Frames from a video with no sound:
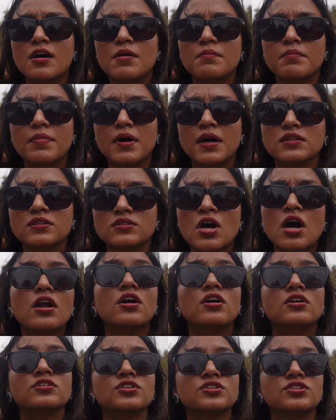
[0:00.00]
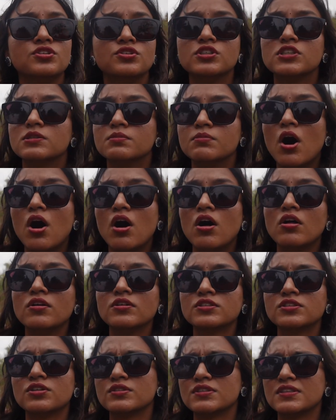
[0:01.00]
but not also too small
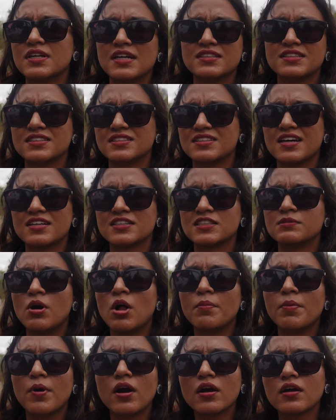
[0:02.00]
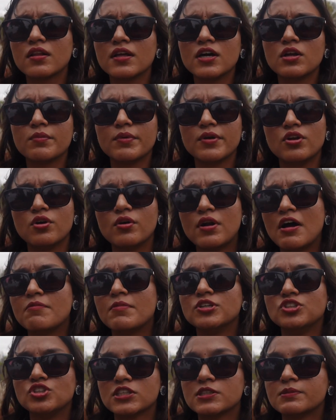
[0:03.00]
so that's like a small parklet where you don't have
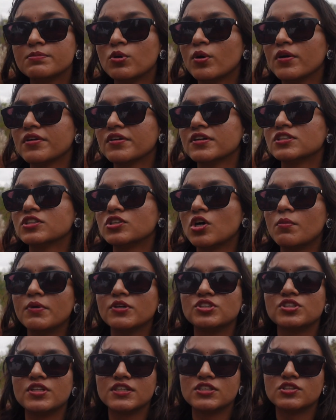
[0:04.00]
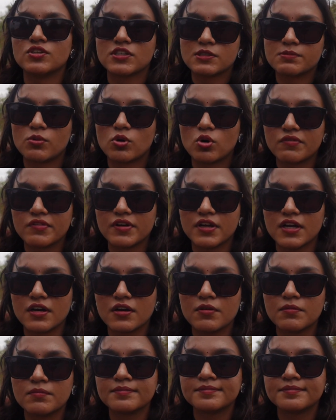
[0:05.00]
much to explore. There's so much things to explore over here.